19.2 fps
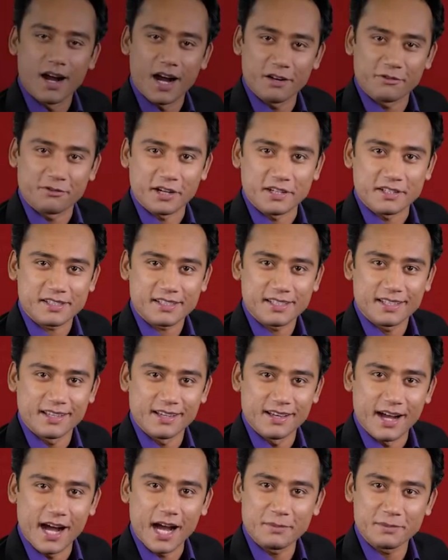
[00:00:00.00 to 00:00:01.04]
friends,
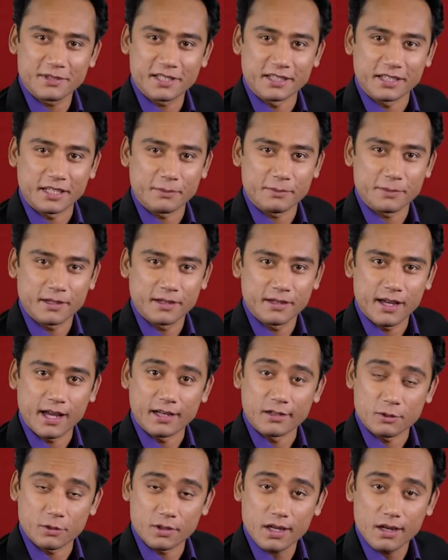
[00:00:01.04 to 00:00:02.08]
I'm Sandeep
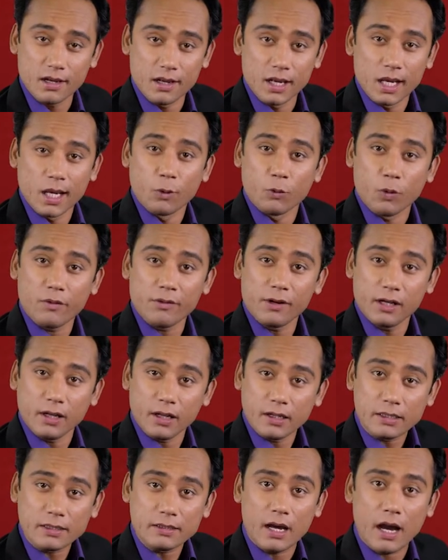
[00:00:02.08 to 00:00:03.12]
and today we will
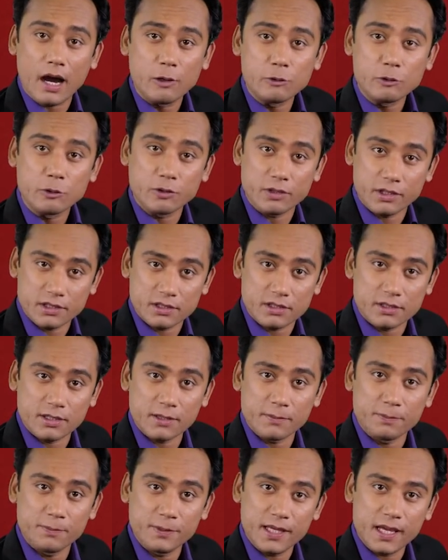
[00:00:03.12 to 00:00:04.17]
learn how to register
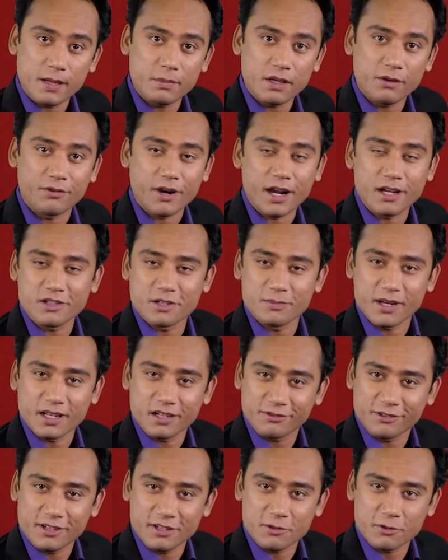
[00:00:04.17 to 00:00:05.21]
PMAY-G
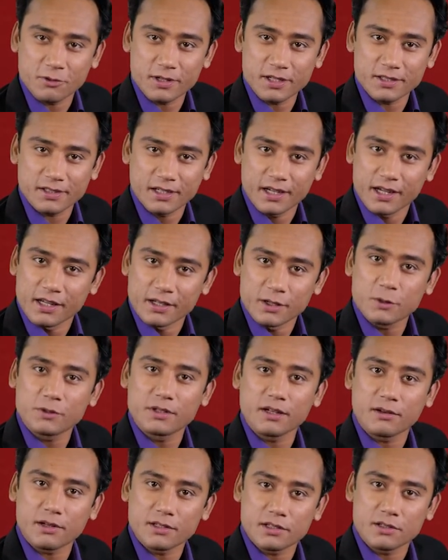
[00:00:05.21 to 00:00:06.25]
beneficiaries
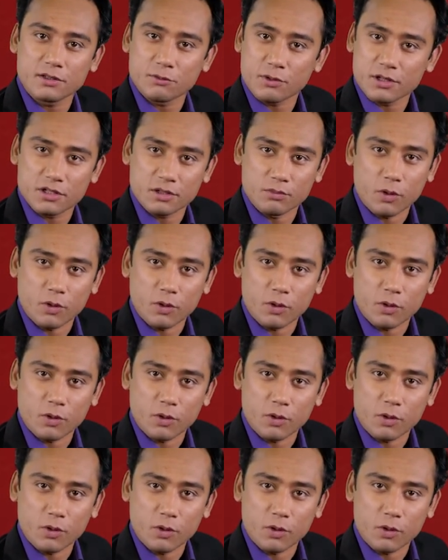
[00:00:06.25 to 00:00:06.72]
using registration